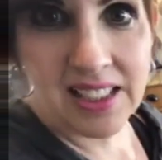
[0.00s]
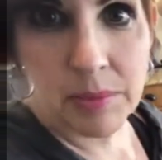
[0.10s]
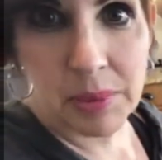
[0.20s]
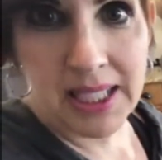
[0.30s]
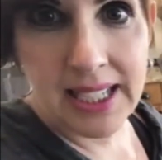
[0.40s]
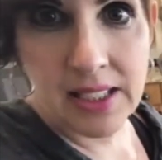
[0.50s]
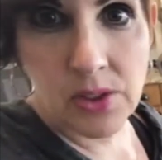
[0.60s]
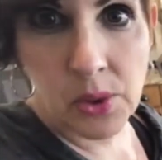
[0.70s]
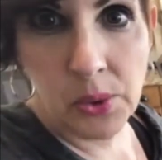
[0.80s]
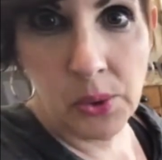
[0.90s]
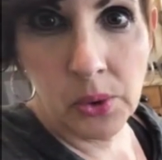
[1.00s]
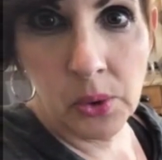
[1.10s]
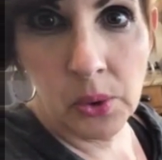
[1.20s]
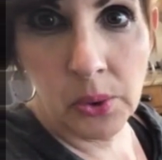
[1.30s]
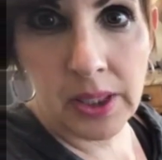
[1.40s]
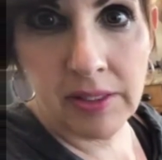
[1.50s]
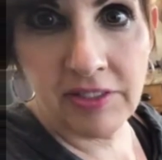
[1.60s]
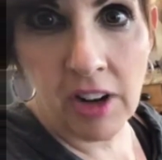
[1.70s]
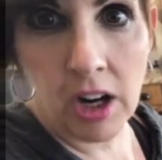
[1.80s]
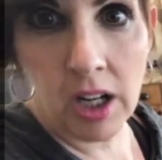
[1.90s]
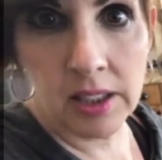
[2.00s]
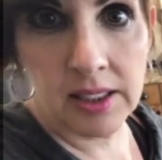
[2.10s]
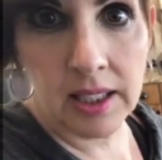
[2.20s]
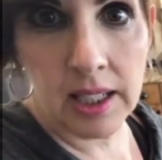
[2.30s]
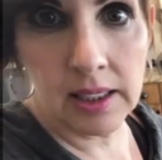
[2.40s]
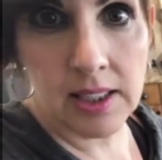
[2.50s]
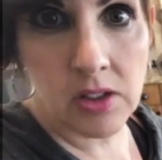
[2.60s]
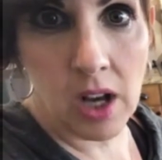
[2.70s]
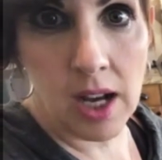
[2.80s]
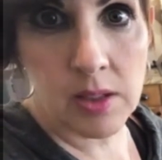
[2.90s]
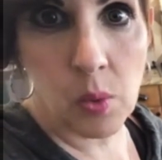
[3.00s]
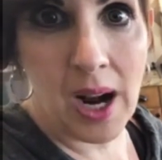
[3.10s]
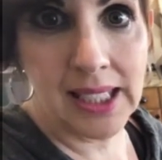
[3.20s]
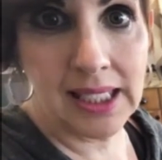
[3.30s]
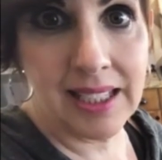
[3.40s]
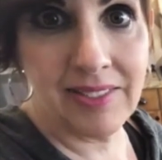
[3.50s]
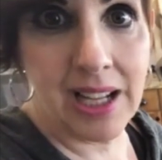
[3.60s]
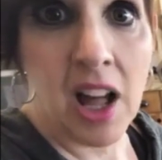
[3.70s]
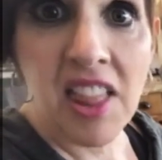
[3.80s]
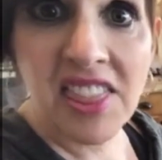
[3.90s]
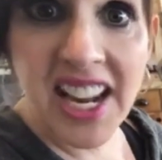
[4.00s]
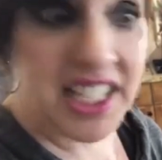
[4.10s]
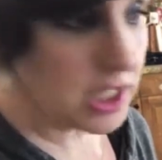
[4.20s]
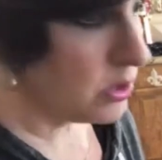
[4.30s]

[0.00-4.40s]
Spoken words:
the brand is Hui Fong, the garlic sauce, widely available. Thank you,